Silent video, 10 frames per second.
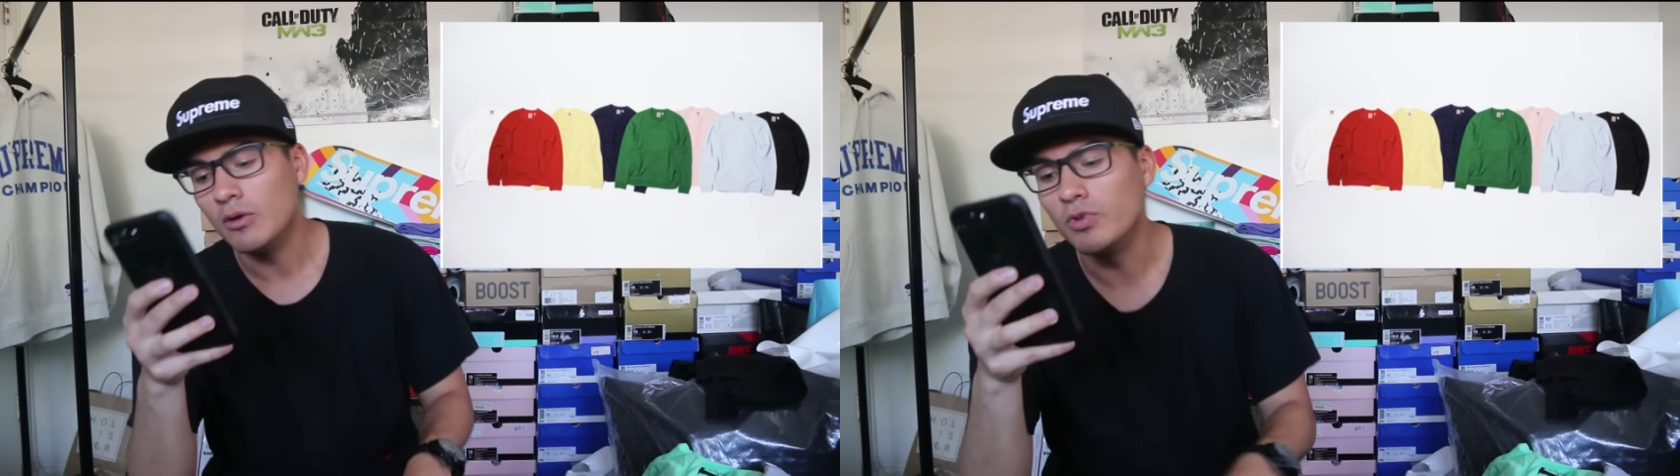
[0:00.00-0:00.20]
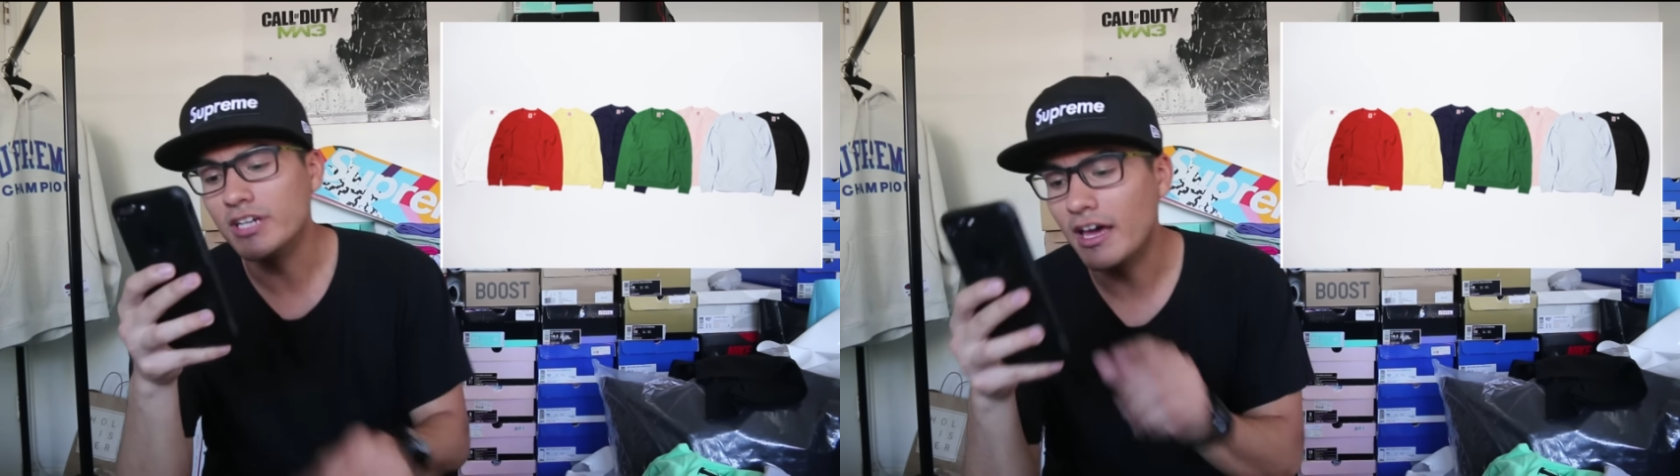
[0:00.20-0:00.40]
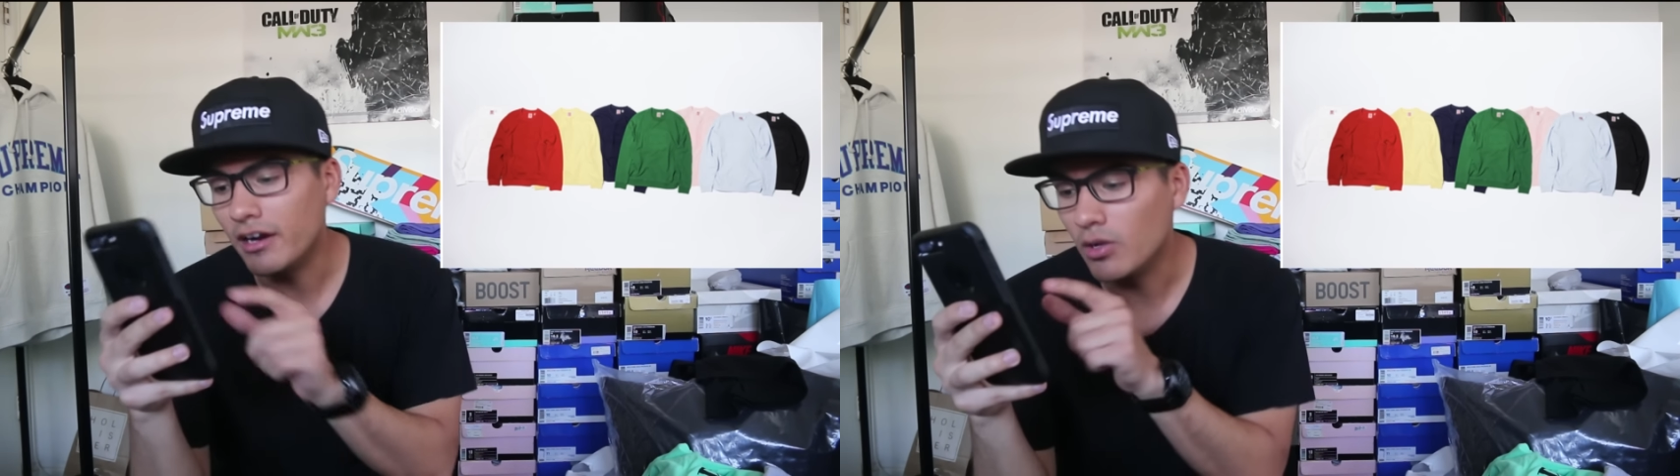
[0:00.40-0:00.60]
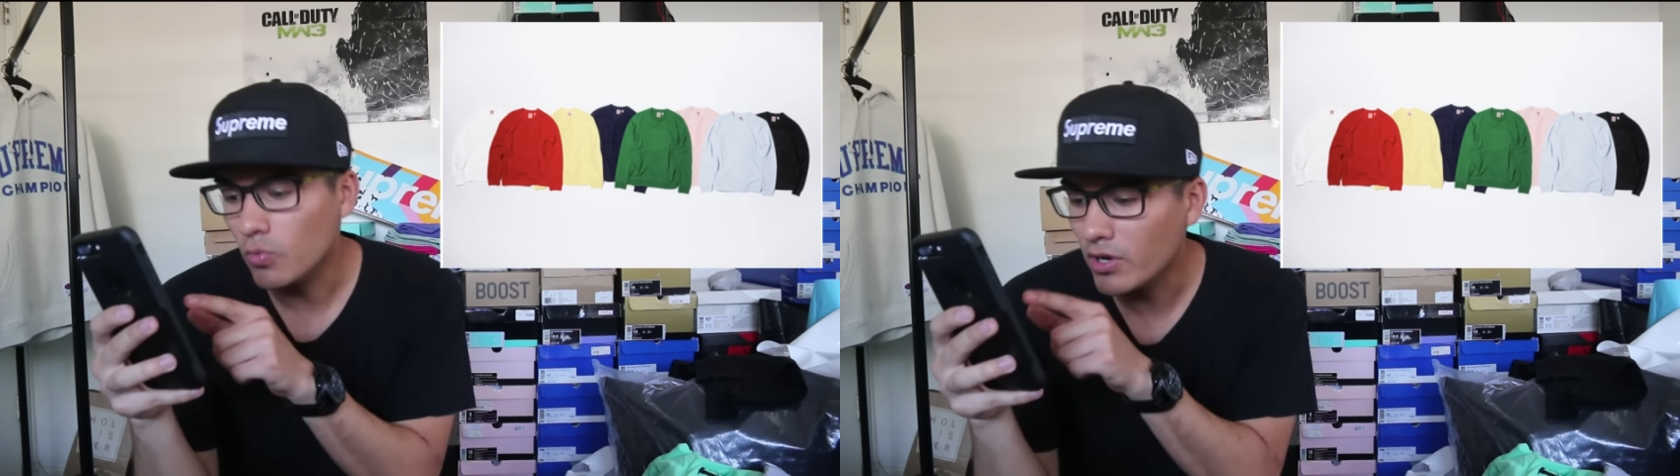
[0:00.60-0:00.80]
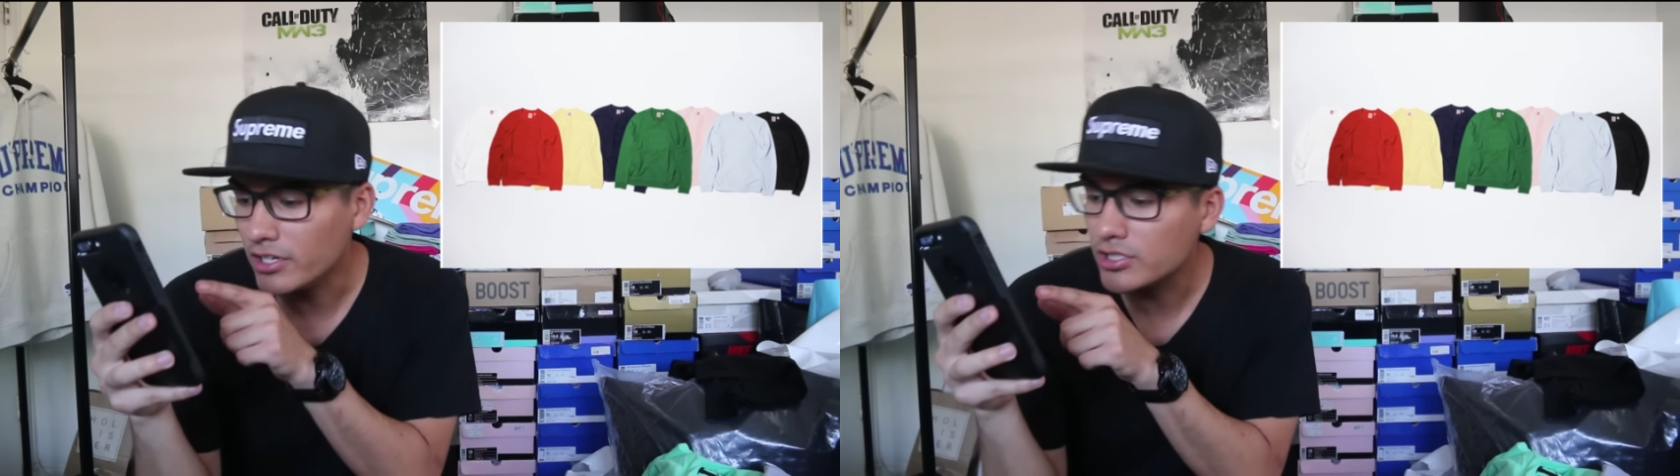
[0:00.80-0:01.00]
We got it in
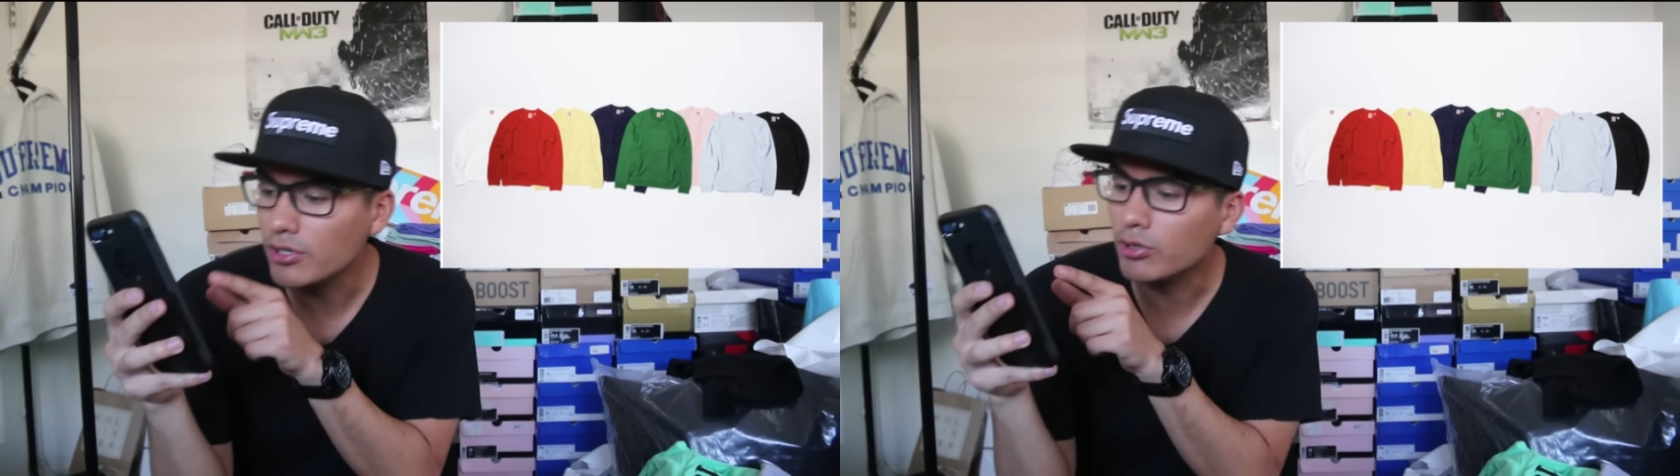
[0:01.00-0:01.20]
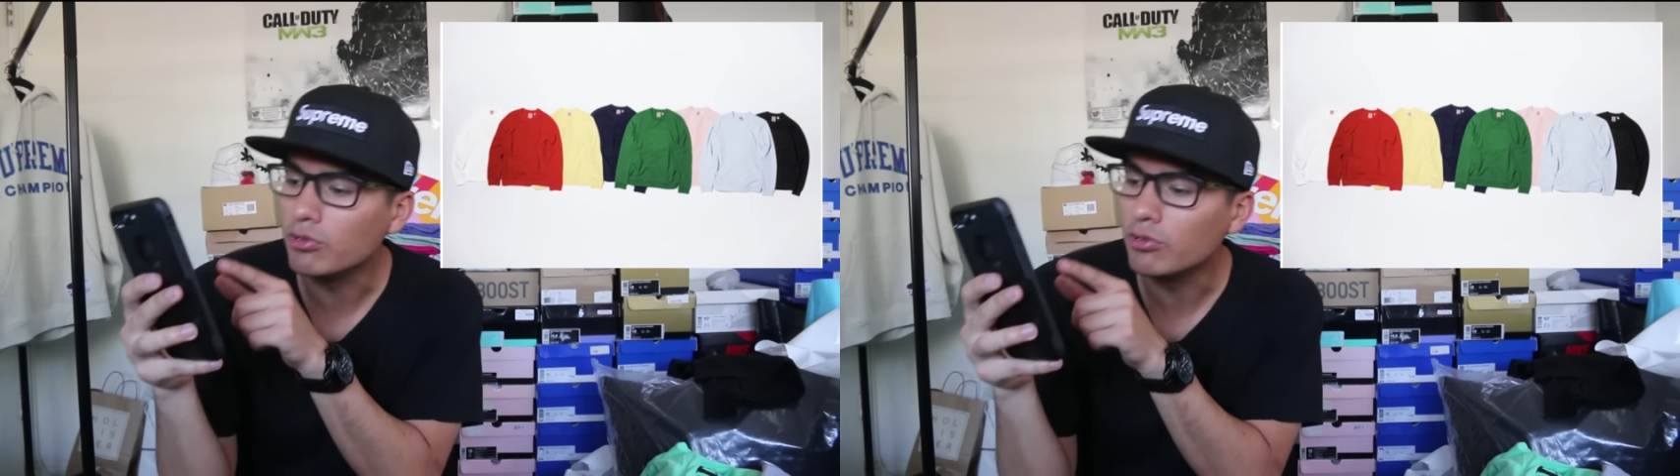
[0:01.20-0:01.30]
one, two,